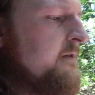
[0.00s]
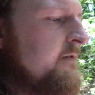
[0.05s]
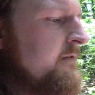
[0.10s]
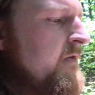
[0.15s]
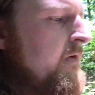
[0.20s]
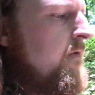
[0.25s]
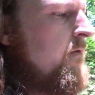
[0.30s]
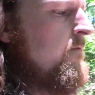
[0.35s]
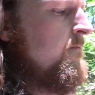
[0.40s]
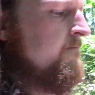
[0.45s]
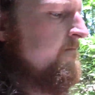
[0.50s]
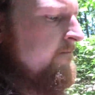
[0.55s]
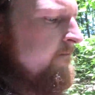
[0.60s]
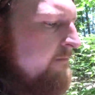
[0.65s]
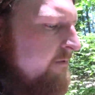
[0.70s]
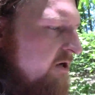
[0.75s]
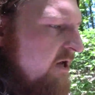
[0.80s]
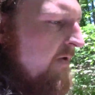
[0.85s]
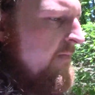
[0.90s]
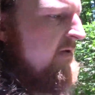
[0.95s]
So,
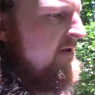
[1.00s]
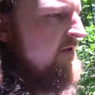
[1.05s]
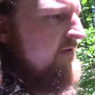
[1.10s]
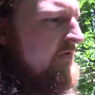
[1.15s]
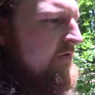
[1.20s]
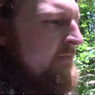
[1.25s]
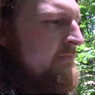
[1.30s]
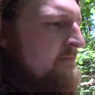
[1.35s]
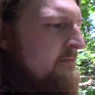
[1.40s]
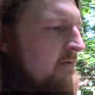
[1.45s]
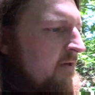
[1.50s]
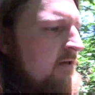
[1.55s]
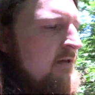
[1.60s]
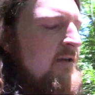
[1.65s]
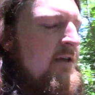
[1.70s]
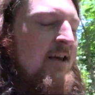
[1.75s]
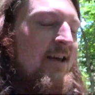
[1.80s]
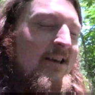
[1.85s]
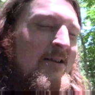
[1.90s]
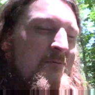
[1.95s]
shamanism
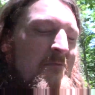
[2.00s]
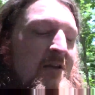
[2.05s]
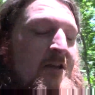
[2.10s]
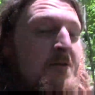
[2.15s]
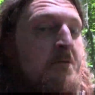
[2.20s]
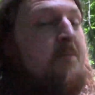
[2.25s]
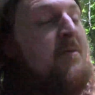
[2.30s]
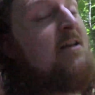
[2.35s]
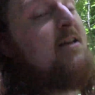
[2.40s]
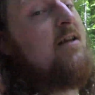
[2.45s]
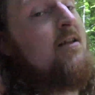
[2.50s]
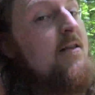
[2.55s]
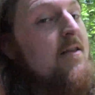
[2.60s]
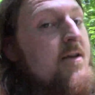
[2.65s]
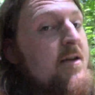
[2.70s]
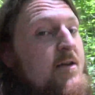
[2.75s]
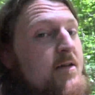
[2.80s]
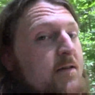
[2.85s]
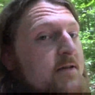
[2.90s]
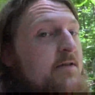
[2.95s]
can mean many
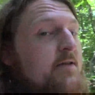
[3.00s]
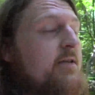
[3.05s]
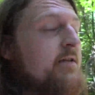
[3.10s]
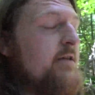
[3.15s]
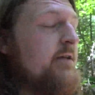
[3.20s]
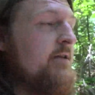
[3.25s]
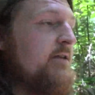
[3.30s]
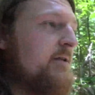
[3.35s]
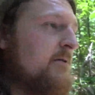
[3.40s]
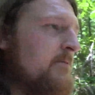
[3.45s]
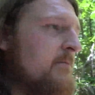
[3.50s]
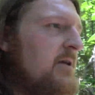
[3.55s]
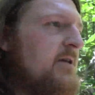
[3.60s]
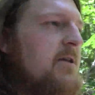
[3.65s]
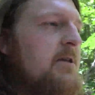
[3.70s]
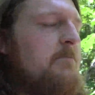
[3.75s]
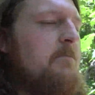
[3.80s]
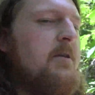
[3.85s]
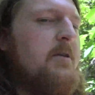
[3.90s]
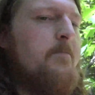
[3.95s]
things to
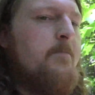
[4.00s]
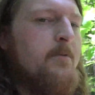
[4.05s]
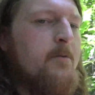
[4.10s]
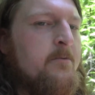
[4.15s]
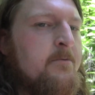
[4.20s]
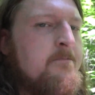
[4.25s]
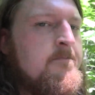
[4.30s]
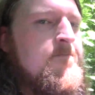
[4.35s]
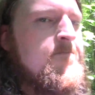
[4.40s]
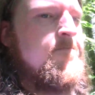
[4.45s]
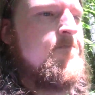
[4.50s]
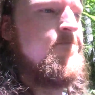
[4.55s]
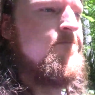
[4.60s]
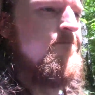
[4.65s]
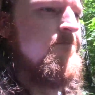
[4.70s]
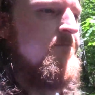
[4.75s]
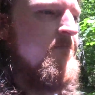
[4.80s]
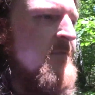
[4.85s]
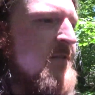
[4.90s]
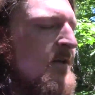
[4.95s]
many people.
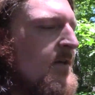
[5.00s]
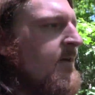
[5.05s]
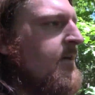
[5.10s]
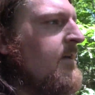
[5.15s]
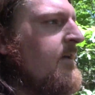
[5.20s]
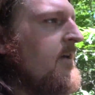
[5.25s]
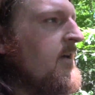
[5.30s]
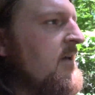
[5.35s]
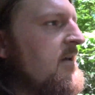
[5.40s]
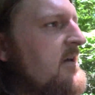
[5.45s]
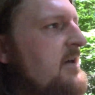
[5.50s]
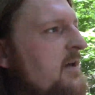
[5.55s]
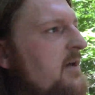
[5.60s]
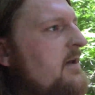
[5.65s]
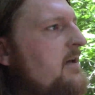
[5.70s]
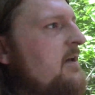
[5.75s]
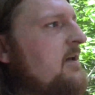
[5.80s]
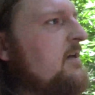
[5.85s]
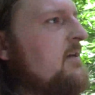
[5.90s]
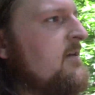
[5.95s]

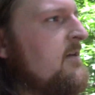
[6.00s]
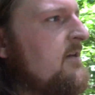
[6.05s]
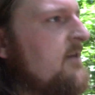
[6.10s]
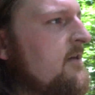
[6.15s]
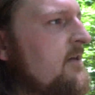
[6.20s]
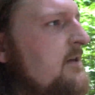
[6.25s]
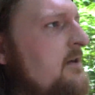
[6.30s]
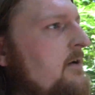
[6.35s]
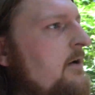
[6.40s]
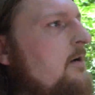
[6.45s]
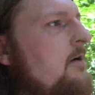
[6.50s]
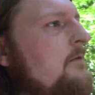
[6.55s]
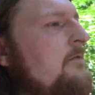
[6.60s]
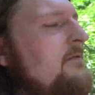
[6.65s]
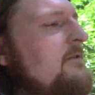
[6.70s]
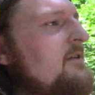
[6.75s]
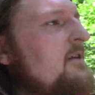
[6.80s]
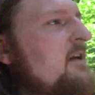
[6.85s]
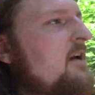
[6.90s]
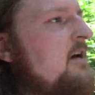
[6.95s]
And
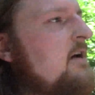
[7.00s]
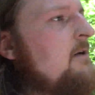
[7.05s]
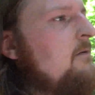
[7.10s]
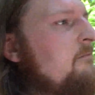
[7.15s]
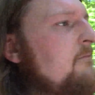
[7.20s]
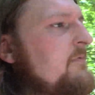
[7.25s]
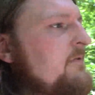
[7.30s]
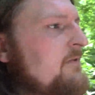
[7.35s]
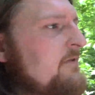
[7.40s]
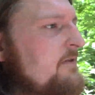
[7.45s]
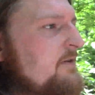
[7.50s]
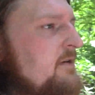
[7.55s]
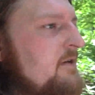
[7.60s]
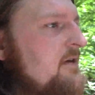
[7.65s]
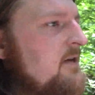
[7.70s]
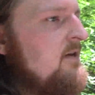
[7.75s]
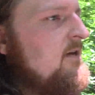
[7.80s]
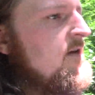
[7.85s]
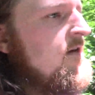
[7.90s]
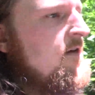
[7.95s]
oftentimes
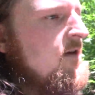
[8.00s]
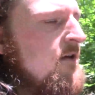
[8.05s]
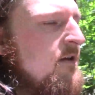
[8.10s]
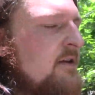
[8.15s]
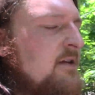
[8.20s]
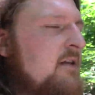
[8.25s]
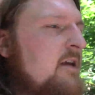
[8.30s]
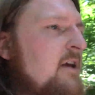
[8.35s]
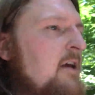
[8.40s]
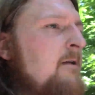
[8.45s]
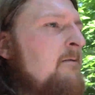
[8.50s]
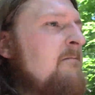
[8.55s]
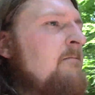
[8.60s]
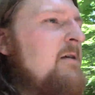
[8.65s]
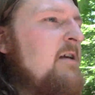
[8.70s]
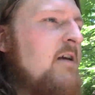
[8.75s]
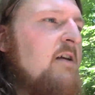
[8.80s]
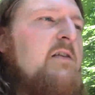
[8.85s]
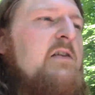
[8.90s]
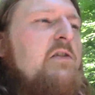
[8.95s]
it can
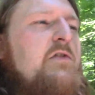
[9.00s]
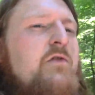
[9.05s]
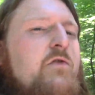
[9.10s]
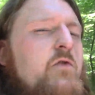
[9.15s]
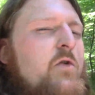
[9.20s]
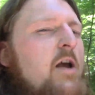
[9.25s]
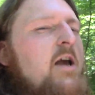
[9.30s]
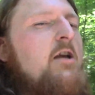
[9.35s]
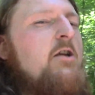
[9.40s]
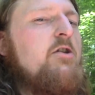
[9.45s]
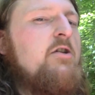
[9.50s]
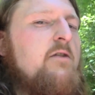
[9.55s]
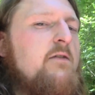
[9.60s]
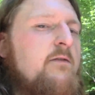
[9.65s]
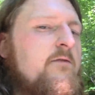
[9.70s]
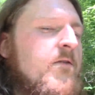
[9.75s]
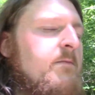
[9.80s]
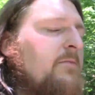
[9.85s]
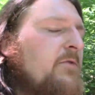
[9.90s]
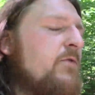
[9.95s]
be a distraction
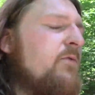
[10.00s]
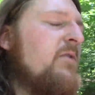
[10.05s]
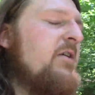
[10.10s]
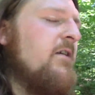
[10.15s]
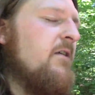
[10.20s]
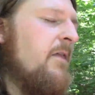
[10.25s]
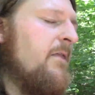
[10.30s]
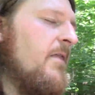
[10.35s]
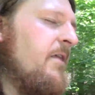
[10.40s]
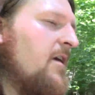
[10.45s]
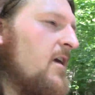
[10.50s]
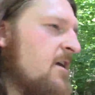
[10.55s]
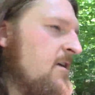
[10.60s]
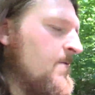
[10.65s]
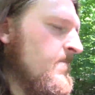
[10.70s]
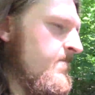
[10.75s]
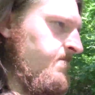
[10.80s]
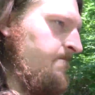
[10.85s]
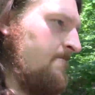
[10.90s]
from the real thing.